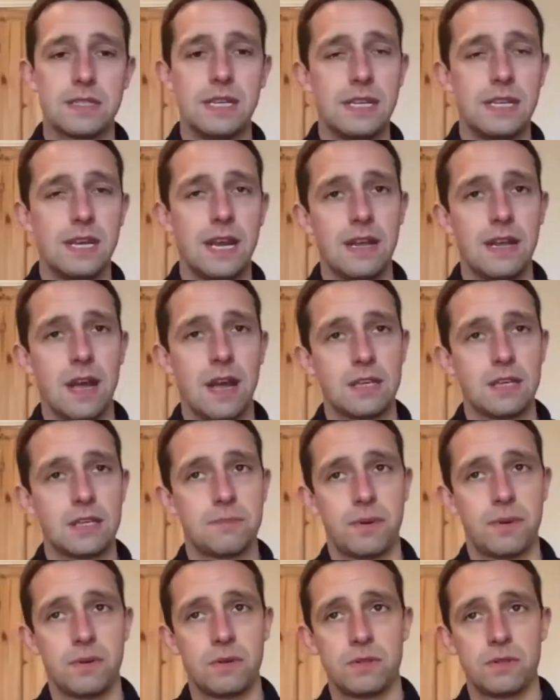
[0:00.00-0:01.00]
Yeah, I
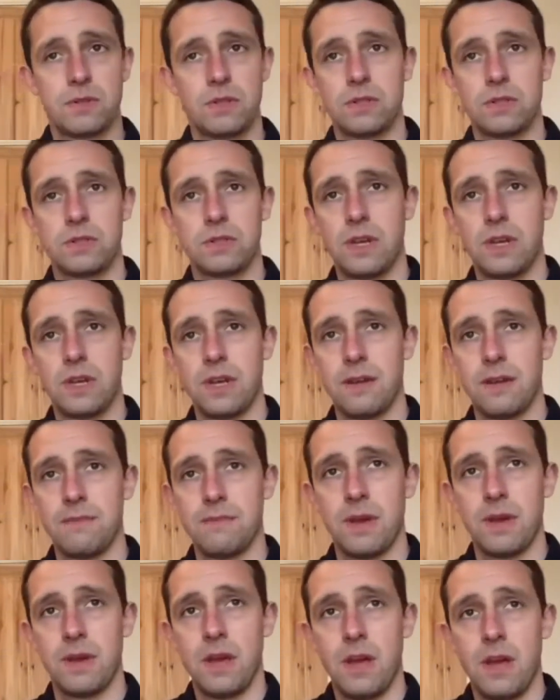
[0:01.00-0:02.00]
suppose there's
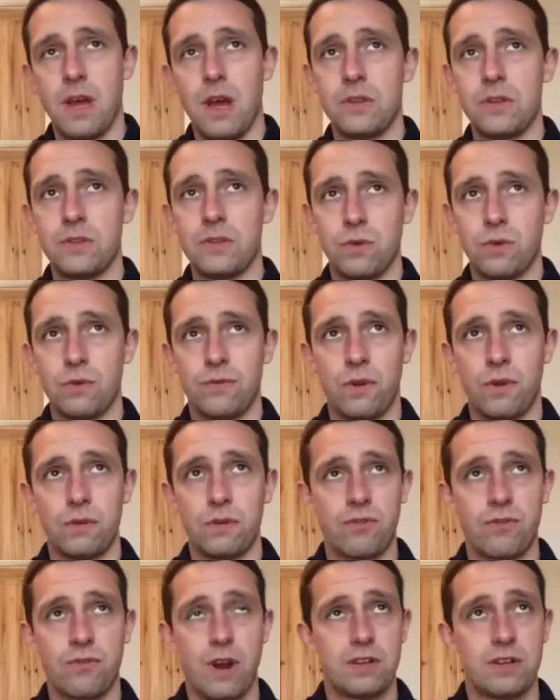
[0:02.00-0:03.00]
um, a
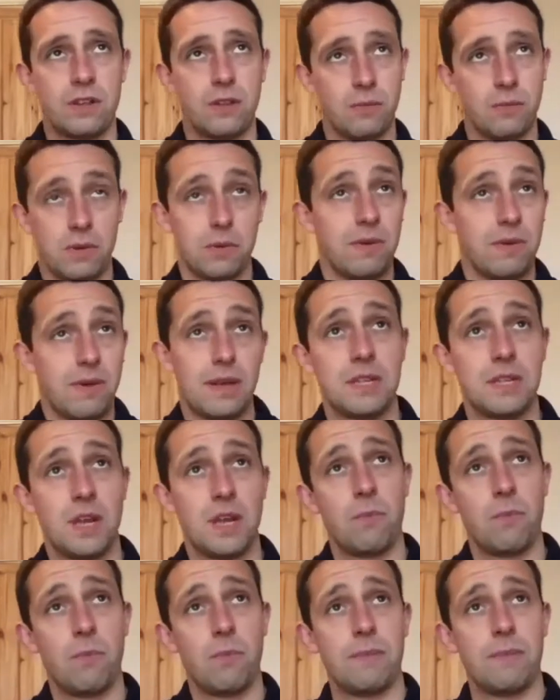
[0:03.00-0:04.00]
twofold strategy that we do with
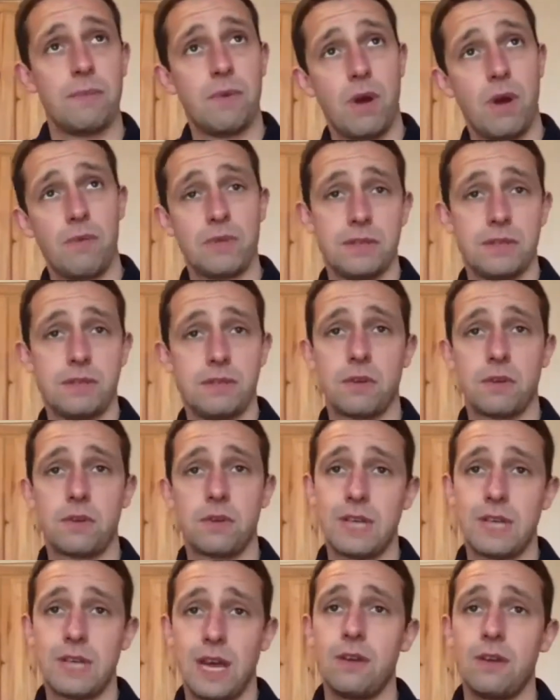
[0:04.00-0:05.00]
SEO. We, we obviously
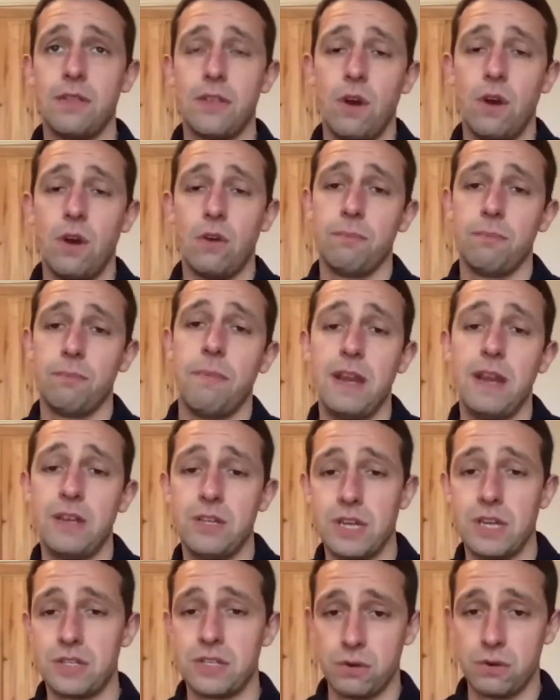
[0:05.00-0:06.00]
tackle the
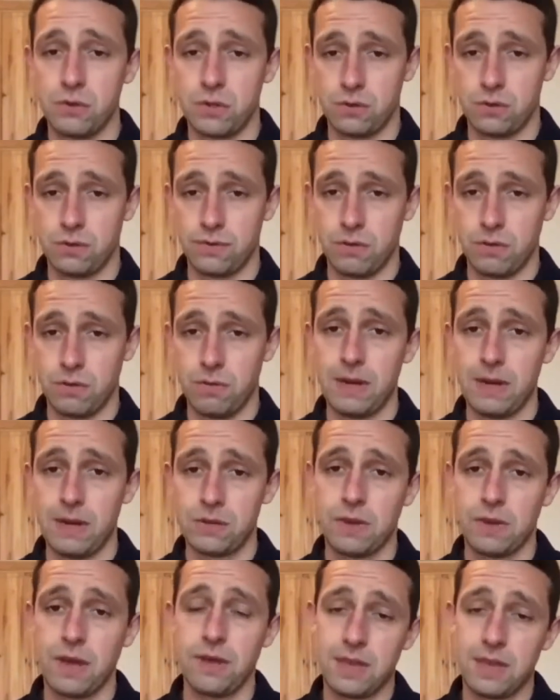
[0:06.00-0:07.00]
on-page SEO stuff, so we make
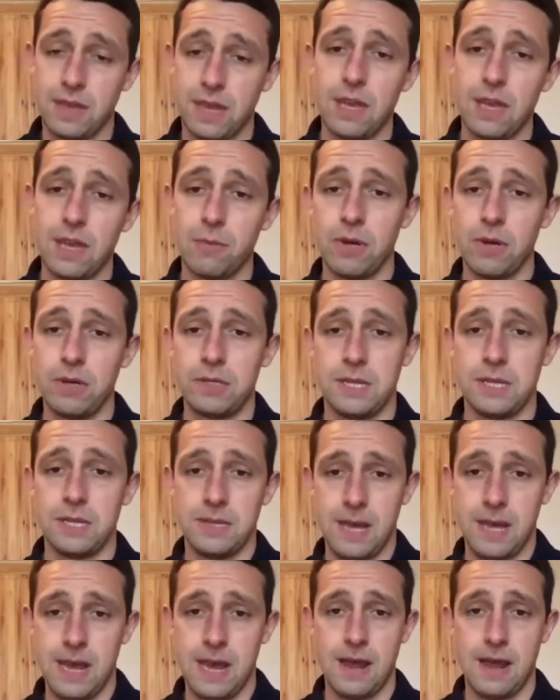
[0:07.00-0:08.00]
sure we get the keywords
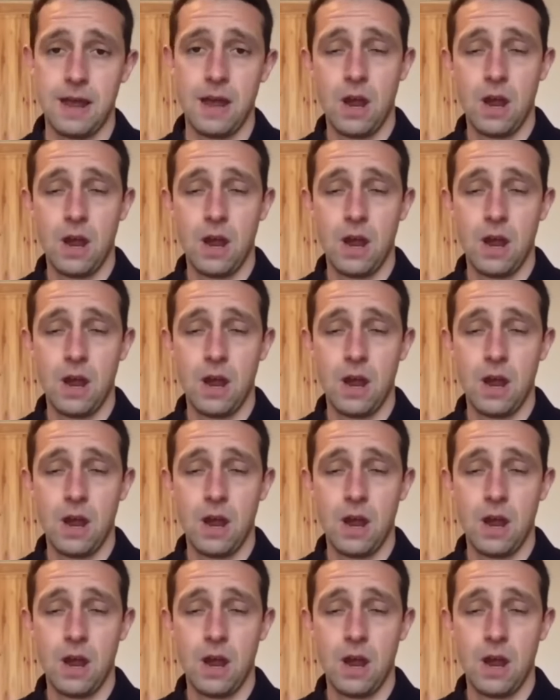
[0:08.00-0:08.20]
in there.